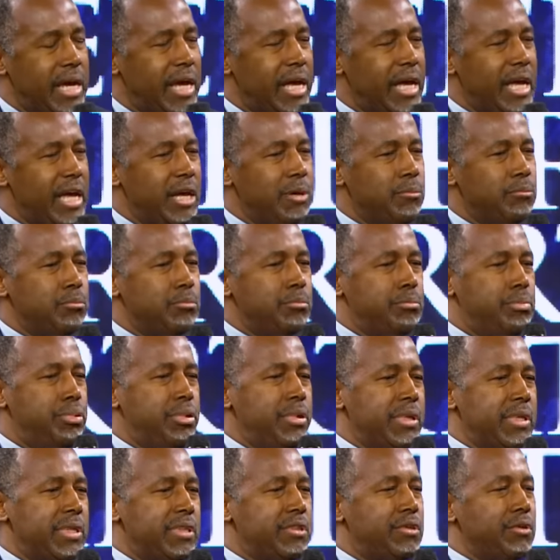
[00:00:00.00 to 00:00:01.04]
and
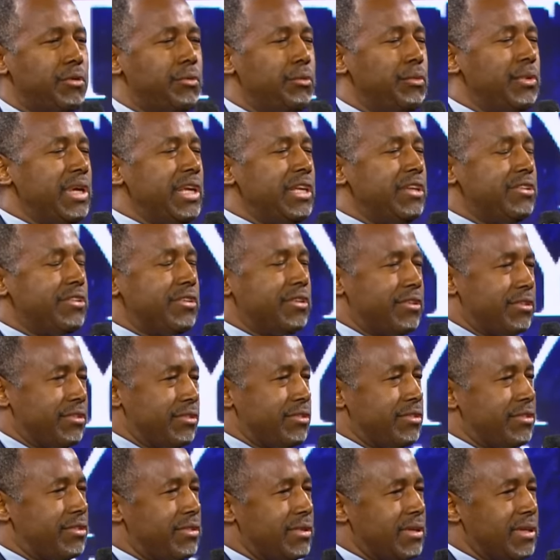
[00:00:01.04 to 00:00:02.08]
put the
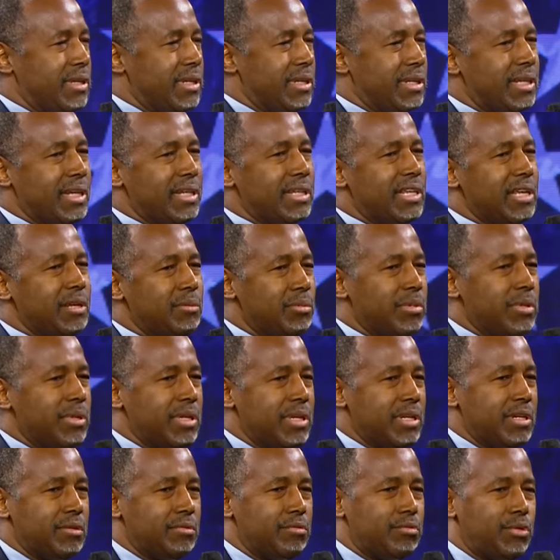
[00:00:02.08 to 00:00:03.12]
reasons that they
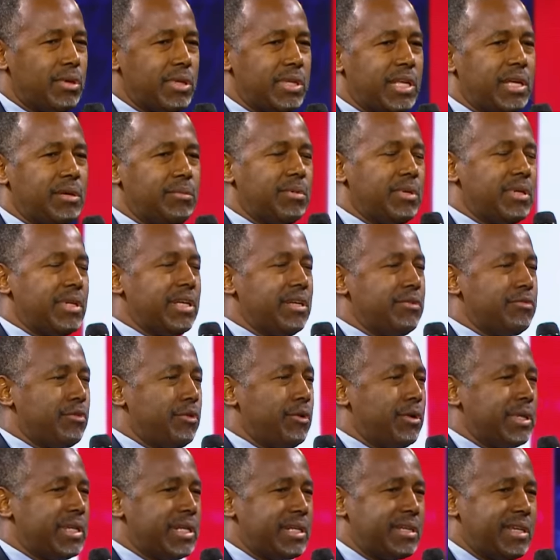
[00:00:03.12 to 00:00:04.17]
believe what they believe
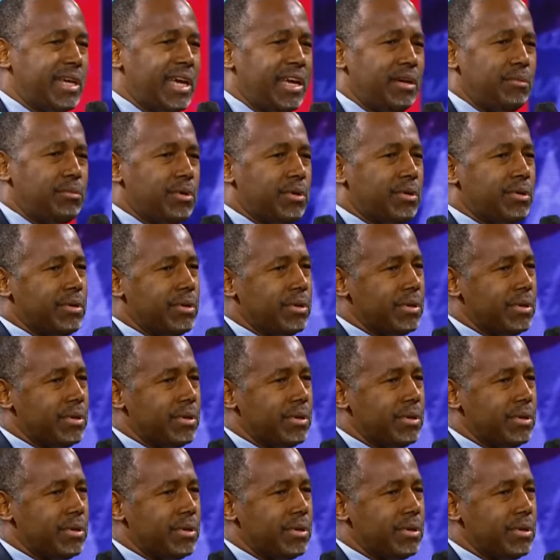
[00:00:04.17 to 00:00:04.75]
on the table.